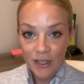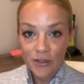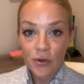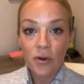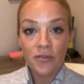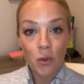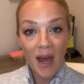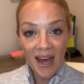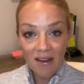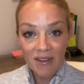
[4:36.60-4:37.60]
So if you
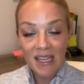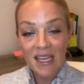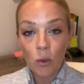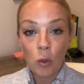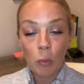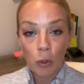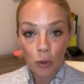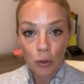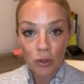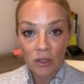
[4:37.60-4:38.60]
have an equal
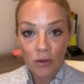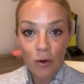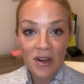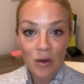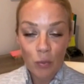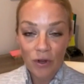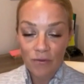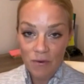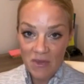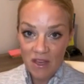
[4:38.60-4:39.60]
pull or input
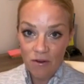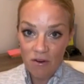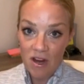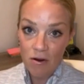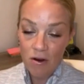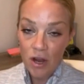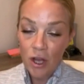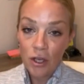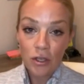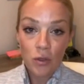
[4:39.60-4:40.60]
from the inner ear,
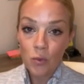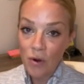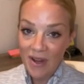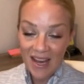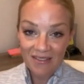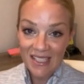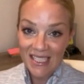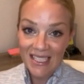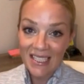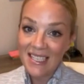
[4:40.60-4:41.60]
you won't have
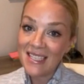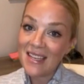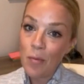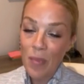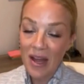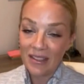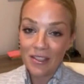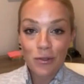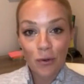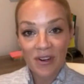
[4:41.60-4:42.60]
dizziness,
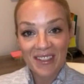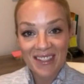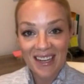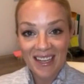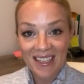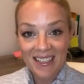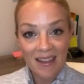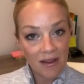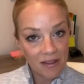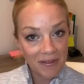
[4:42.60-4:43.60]
imbalance, or unsteadiness
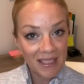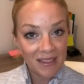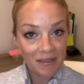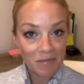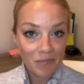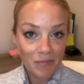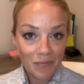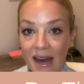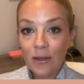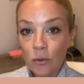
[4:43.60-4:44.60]
on the feet.
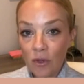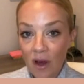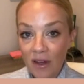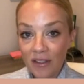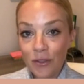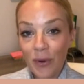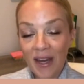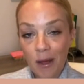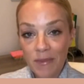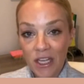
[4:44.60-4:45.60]
How long do
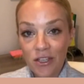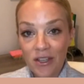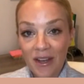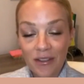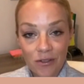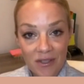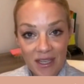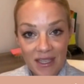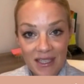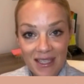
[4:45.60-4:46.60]
adaptation
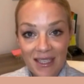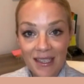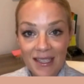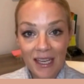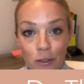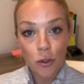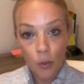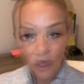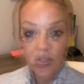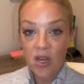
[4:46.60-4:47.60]
exercises take to
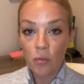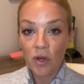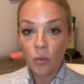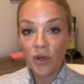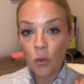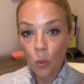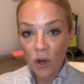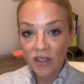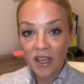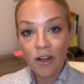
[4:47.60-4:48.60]
work? Someone with
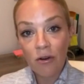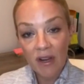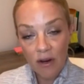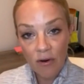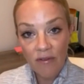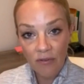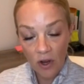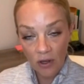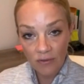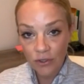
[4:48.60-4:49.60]
one inner ear
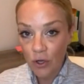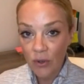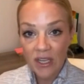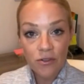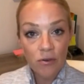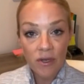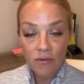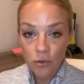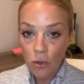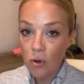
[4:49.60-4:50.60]
involved, no history of
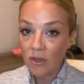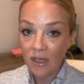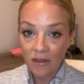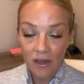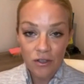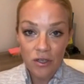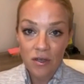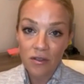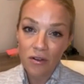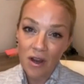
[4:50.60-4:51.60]
stroke,
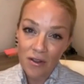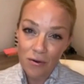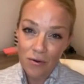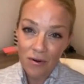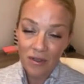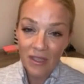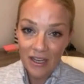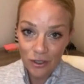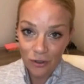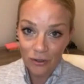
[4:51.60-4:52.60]
concussion, or other
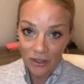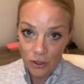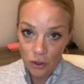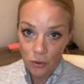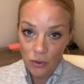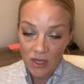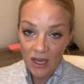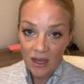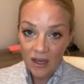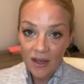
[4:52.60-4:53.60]
neurological issues,
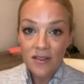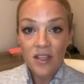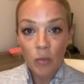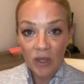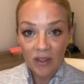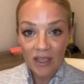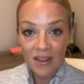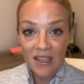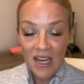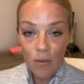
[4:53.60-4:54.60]
typically in
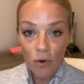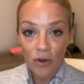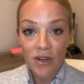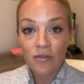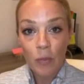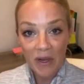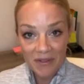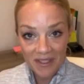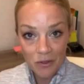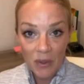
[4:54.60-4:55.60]
the neighborhood of about
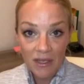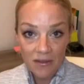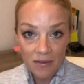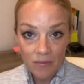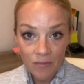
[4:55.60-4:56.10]
six weeks.